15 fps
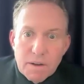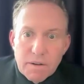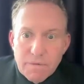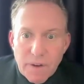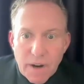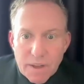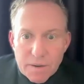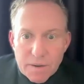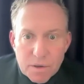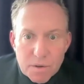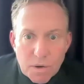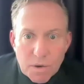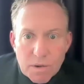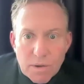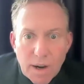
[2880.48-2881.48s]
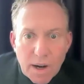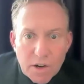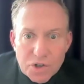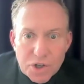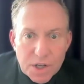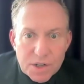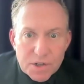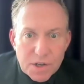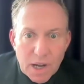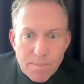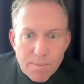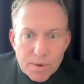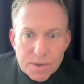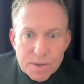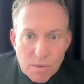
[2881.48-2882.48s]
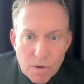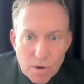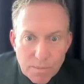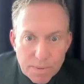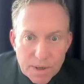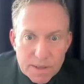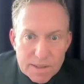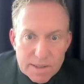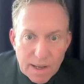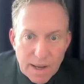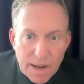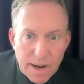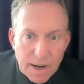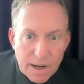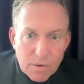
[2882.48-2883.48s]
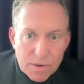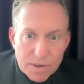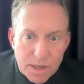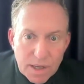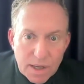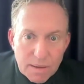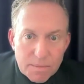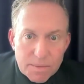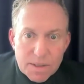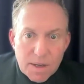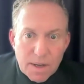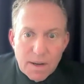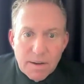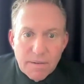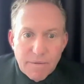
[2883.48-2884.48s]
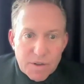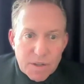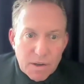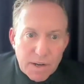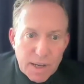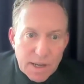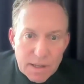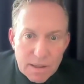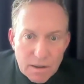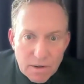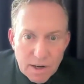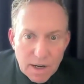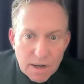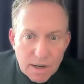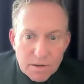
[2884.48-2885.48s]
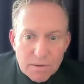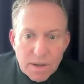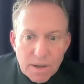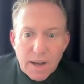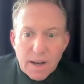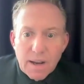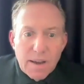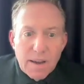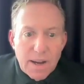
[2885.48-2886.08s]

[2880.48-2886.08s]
fathers who don't know how to change diapers group in Slack or Teams, for that he can learn how to do that.